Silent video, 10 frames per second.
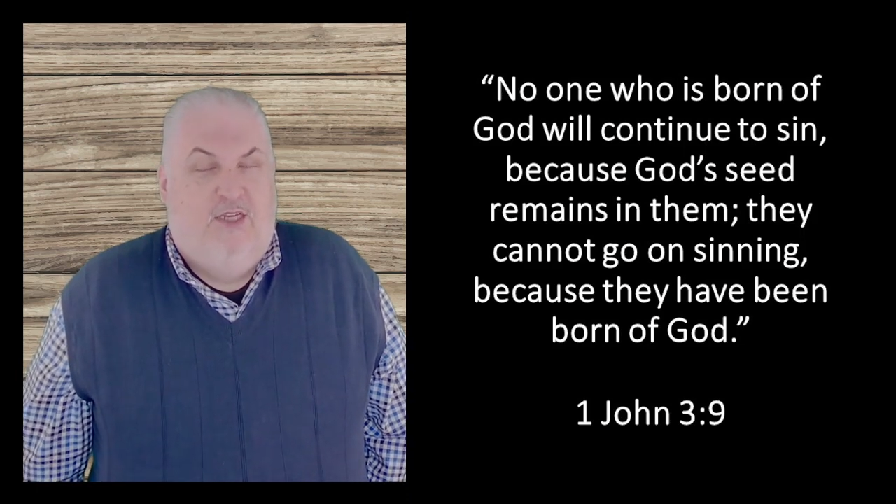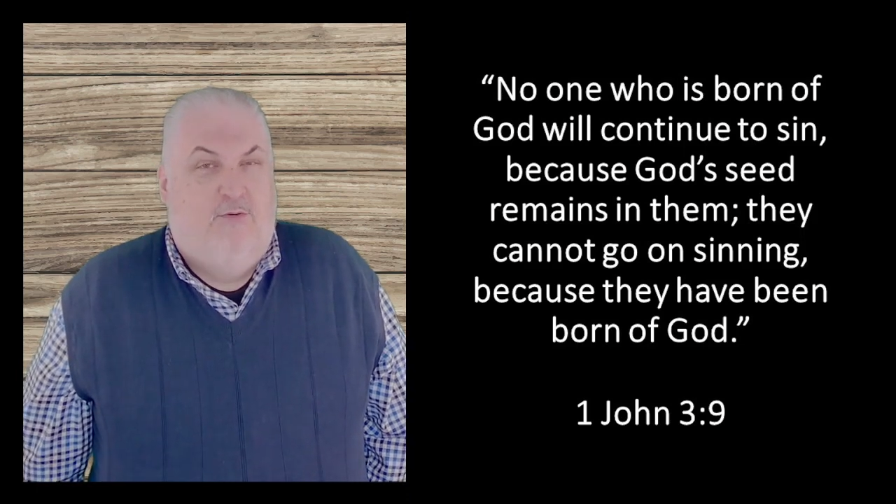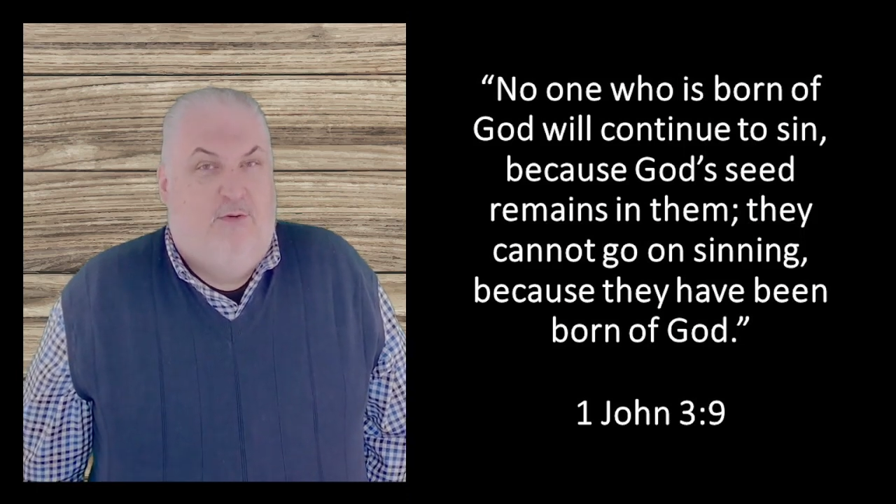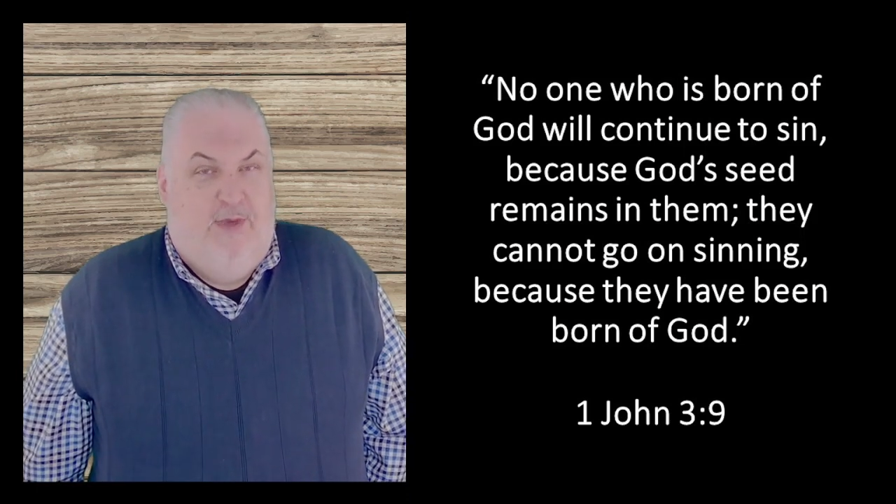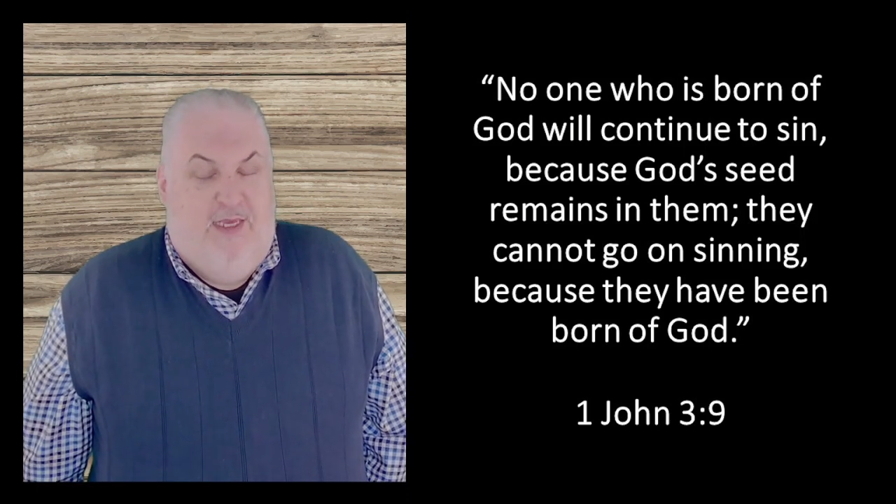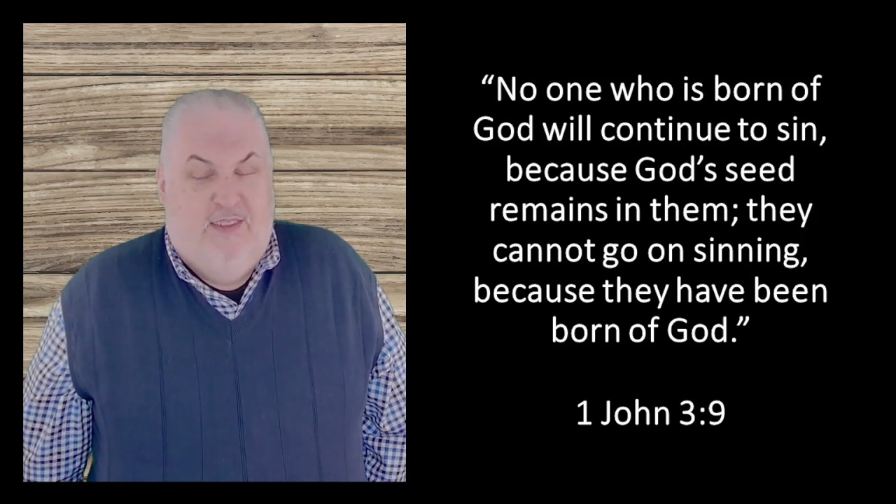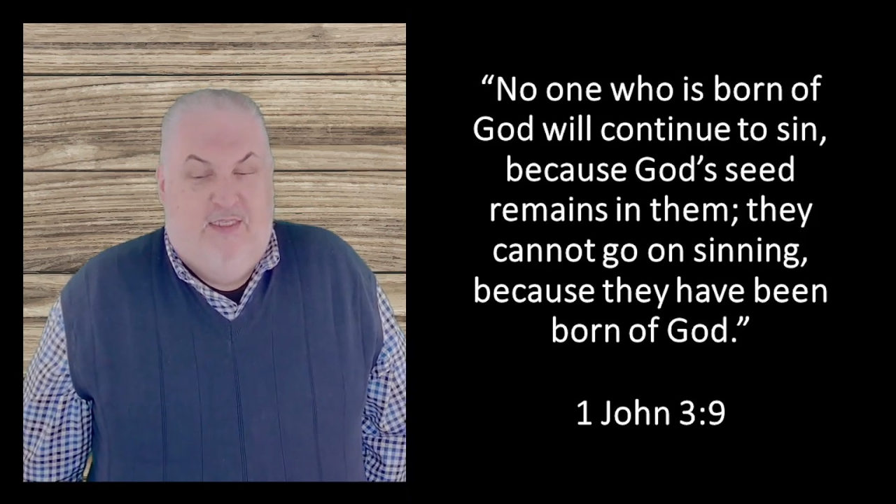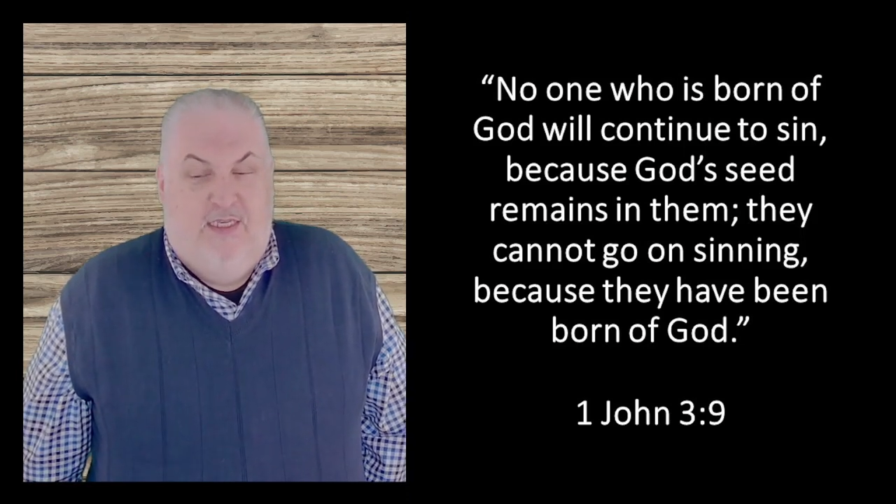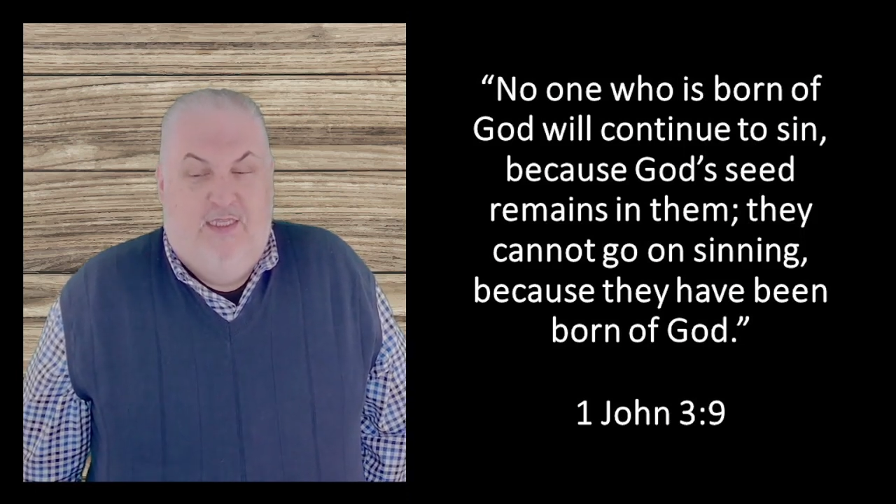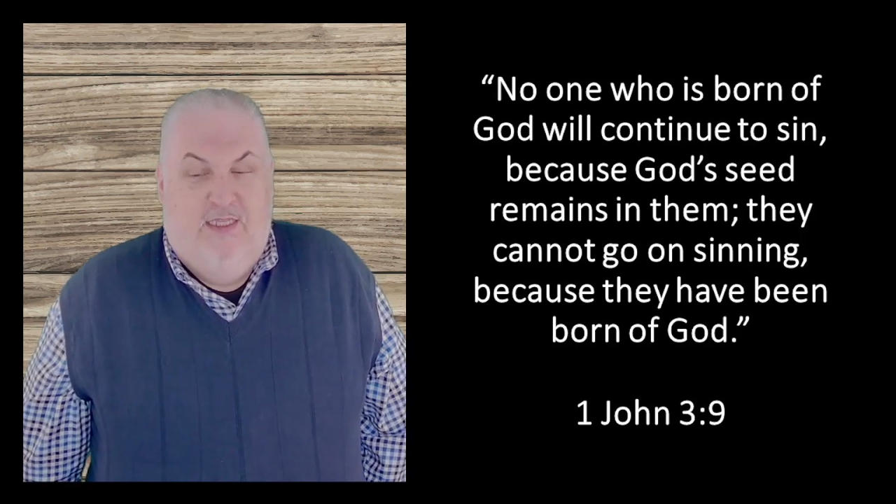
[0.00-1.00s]
remains
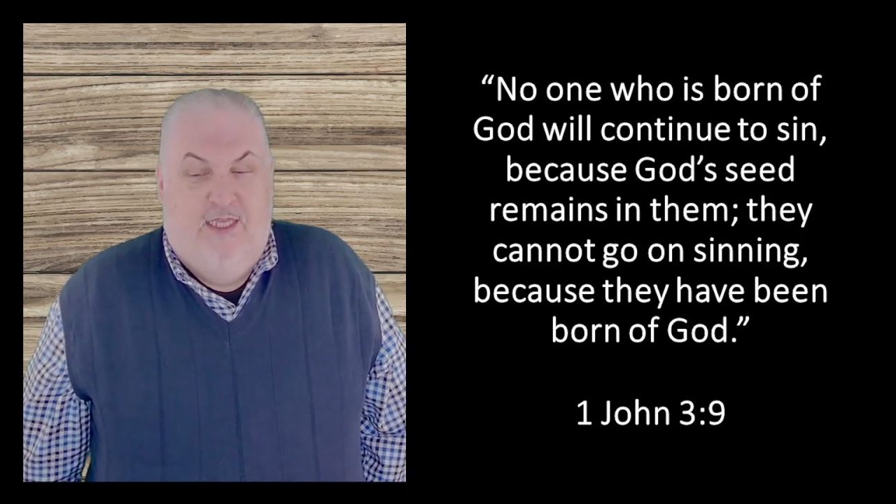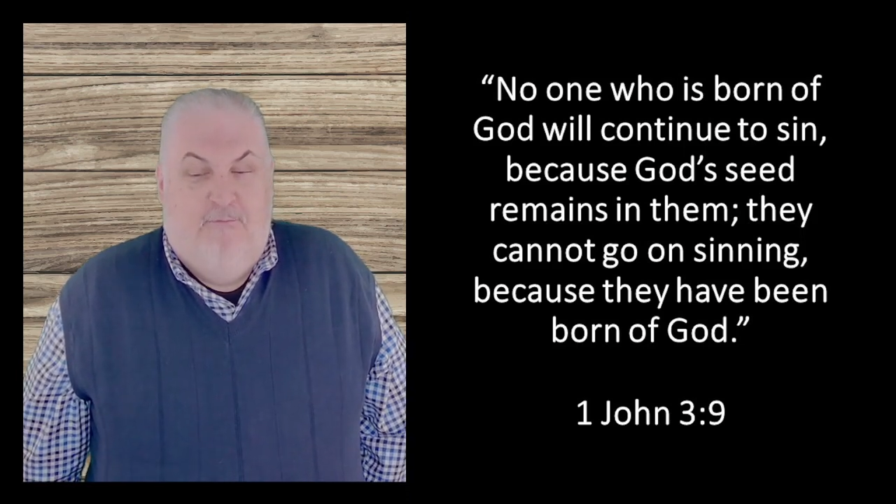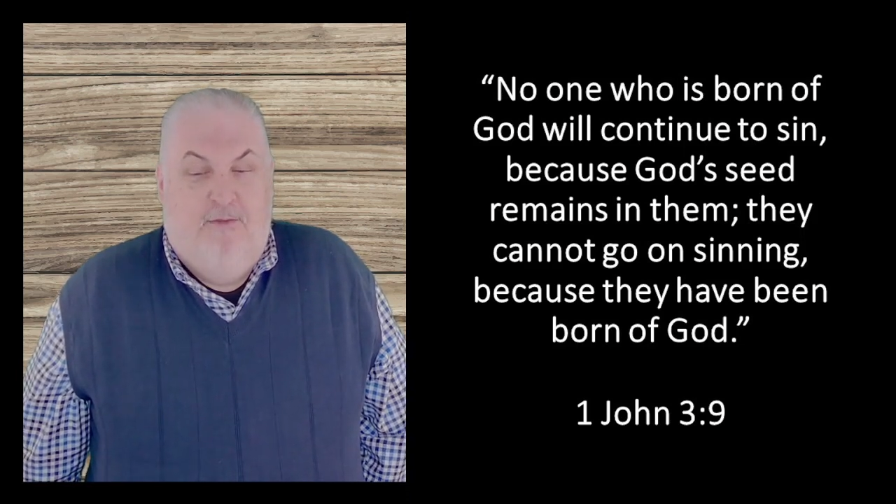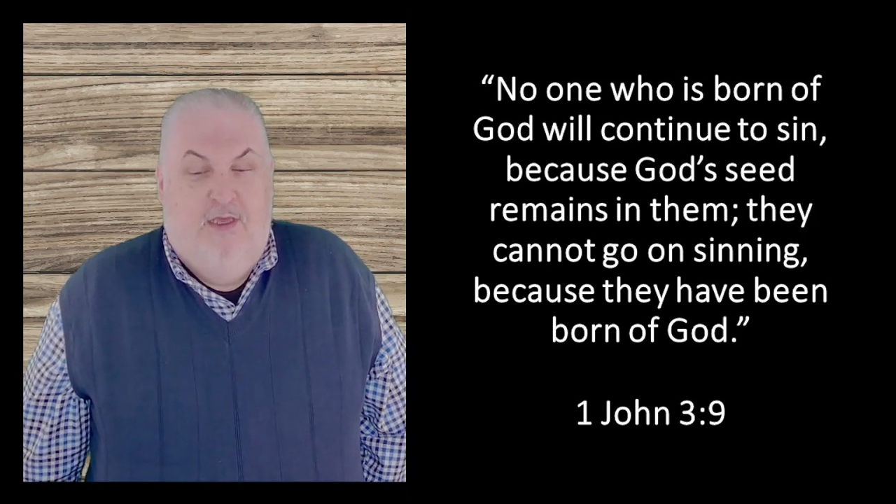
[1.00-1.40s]
in them.